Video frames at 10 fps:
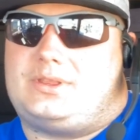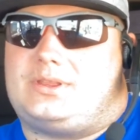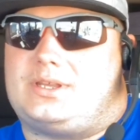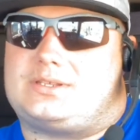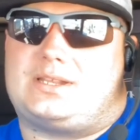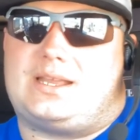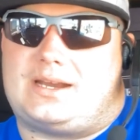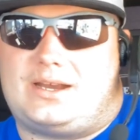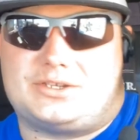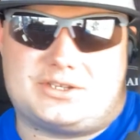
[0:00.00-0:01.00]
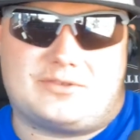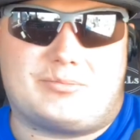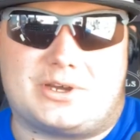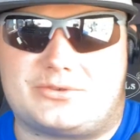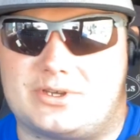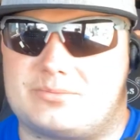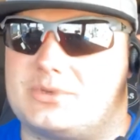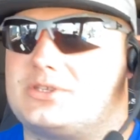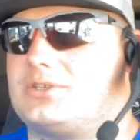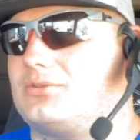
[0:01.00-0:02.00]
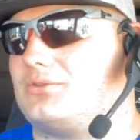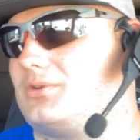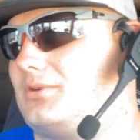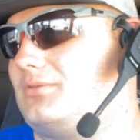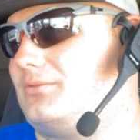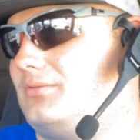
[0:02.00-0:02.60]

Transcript: doesn't like how I shift my transmission, or